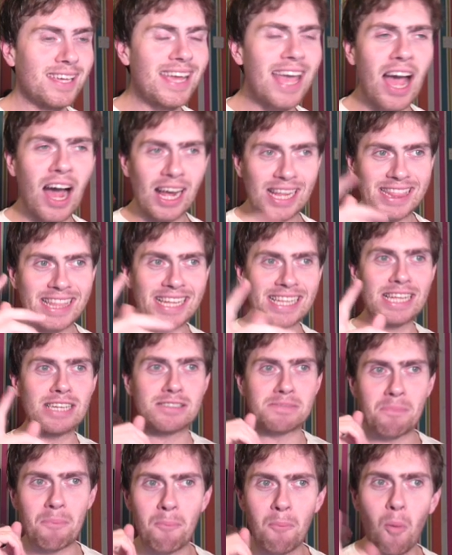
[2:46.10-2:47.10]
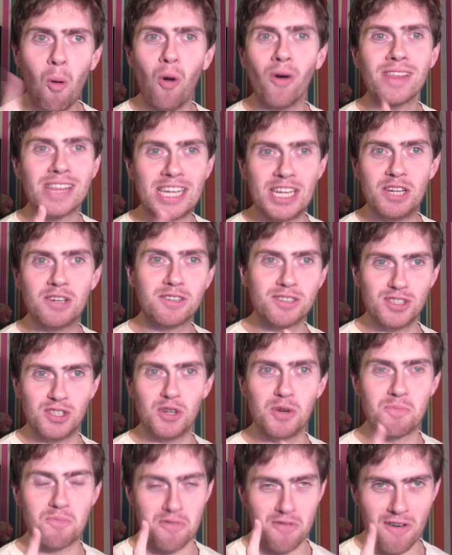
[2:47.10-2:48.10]
Yeah, I think there's more that you can
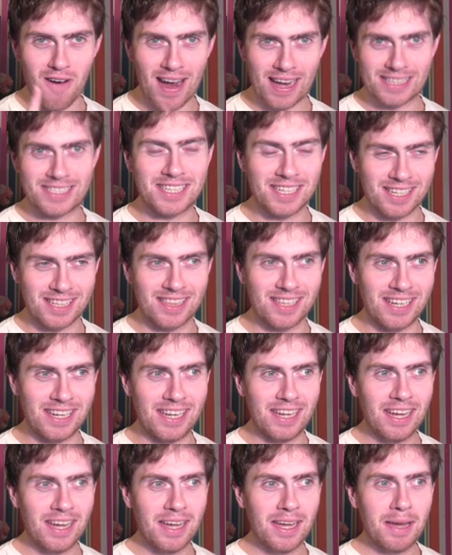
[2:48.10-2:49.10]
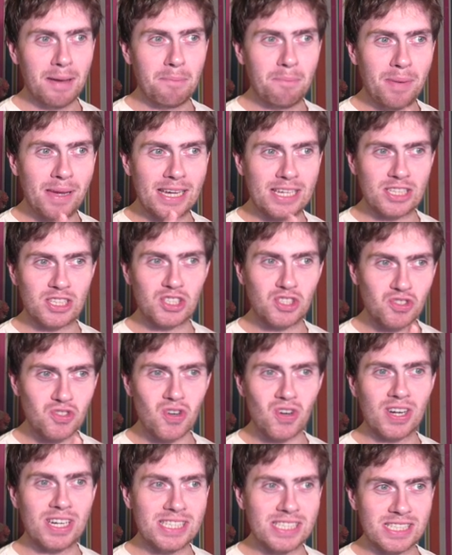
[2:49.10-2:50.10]
do practically being the
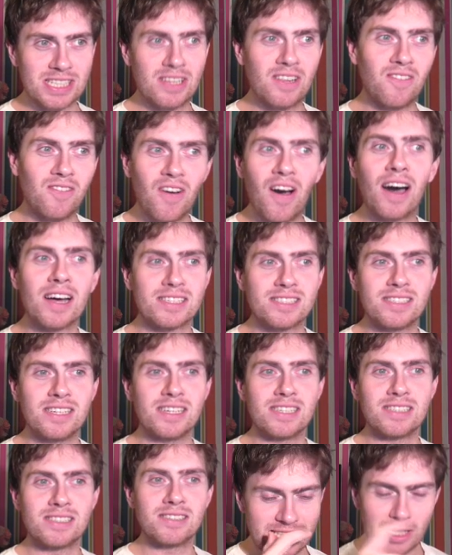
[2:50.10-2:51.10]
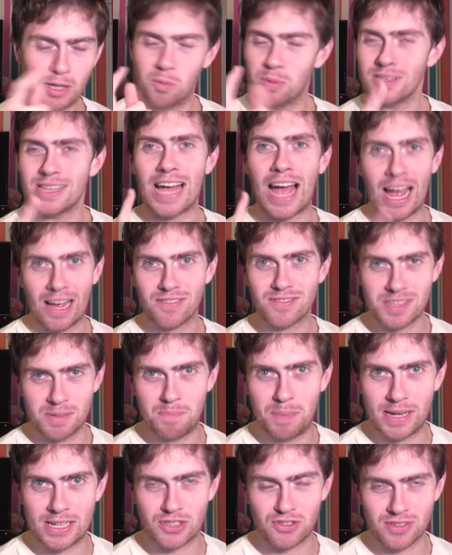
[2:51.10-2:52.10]
strongest and the fastest. So you wouldn't have to
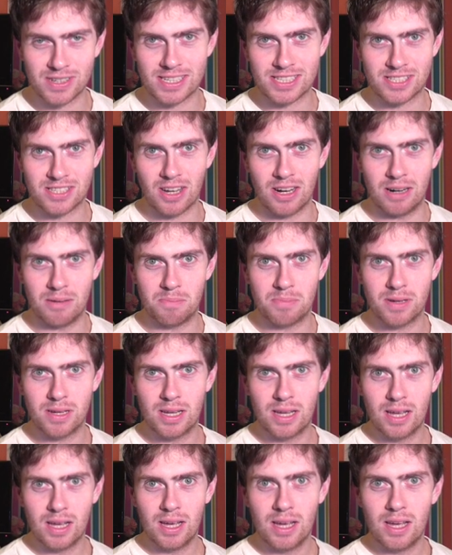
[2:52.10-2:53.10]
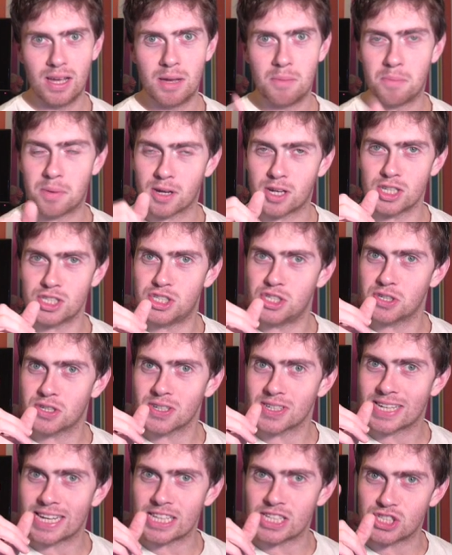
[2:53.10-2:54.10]
pick drinks up because you
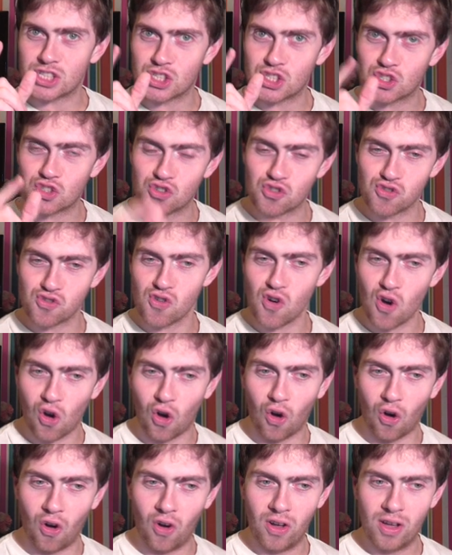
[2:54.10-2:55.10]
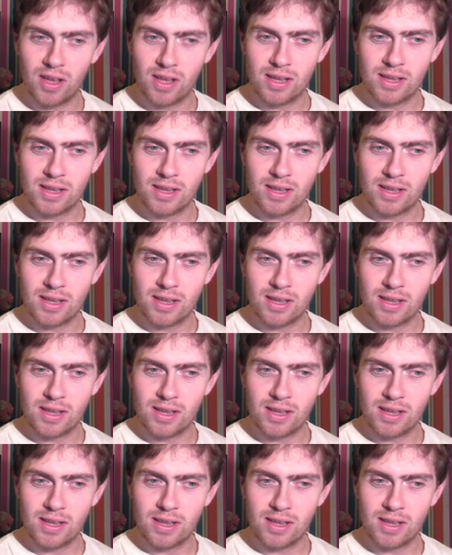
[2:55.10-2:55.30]
could get a straw.